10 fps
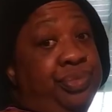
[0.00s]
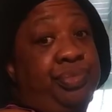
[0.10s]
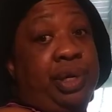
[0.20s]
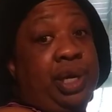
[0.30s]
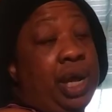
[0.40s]

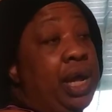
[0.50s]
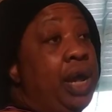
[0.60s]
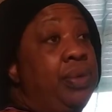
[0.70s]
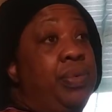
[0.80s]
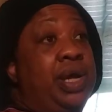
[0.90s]
But I
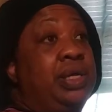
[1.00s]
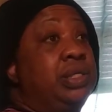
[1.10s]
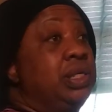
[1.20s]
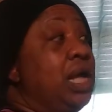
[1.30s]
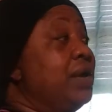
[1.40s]
gotta wait
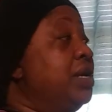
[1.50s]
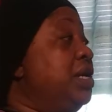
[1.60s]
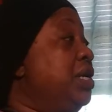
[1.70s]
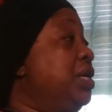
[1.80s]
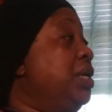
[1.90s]
until I can
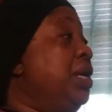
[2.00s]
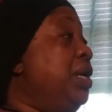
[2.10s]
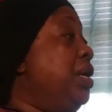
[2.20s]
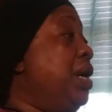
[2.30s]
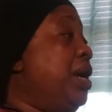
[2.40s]
get it.
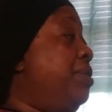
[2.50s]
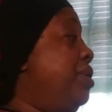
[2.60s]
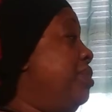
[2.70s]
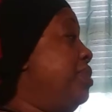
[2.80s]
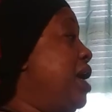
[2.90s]

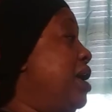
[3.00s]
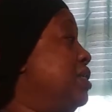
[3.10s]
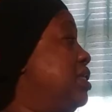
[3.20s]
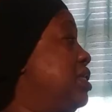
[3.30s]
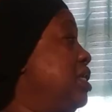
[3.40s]
I'm got
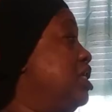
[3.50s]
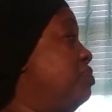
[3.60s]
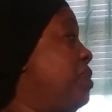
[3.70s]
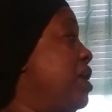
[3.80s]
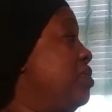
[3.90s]
six
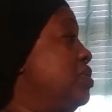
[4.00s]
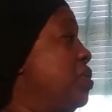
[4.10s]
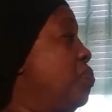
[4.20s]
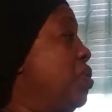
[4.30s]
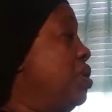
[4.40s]
panels.
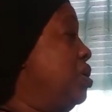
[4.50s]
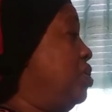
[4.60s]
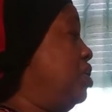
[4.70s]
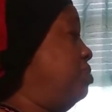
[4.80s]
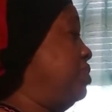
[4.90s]
I'm working
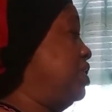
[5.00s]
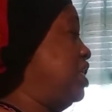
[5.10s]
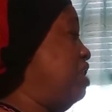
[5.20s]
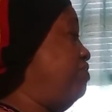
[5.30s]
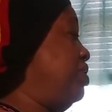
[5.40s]
on number
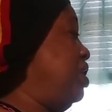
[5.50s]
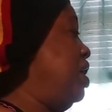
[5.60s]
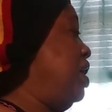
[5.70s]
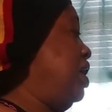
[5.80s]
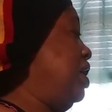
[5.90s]
seven,
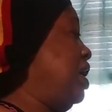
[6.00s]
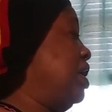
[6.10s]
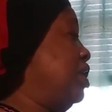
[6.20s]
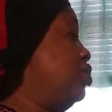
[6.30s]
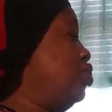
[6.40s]
and I
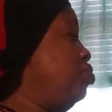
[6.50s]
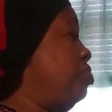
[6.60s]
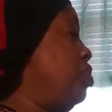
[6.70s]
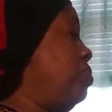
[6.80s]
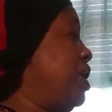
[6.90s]
got two
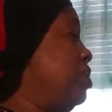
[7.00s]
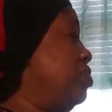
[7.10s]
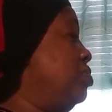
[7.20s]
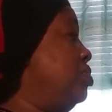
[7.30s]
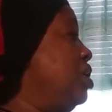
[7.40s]
more
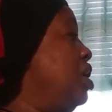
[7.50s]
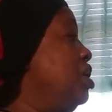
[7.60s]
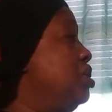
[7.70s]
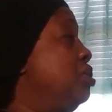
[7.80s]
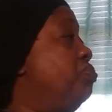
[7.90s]
panels
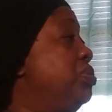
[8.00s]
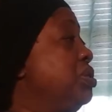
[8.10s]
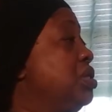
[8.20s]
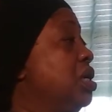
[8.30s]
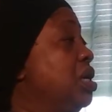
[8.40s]
to
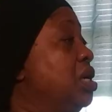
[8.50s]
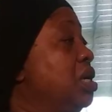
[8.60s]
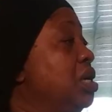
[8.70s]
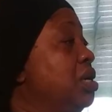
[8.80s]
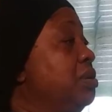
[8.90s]
put the
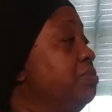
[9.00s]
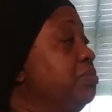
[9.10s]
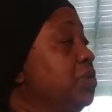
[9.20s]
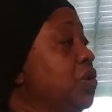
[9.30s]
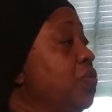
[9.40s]
uh,
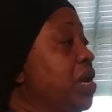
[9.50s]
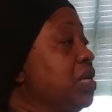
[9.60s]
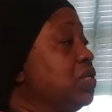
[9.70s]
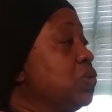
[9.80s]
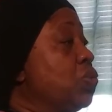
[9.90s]

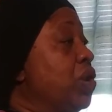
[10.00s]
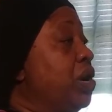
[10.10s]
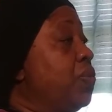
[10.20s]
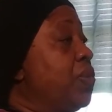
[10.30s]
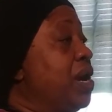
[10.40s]
granny
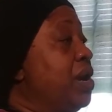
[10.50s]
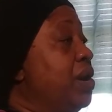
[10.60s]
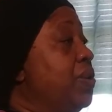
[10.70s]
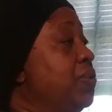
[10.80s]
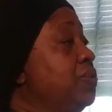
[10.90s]
square
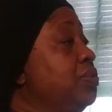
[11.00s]
around.